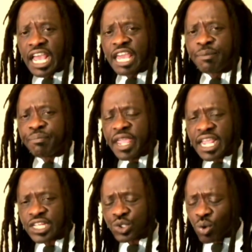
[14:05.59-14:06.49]
it
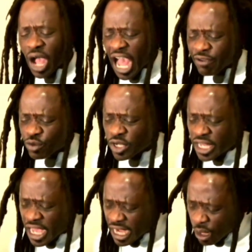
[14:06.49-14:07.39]
means you have to
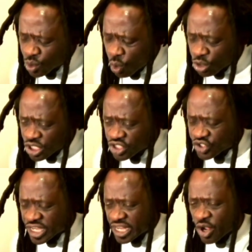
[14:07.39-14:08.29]
learn how to
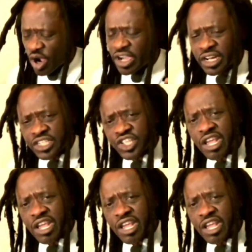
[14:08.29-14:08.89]
concentrate your energy,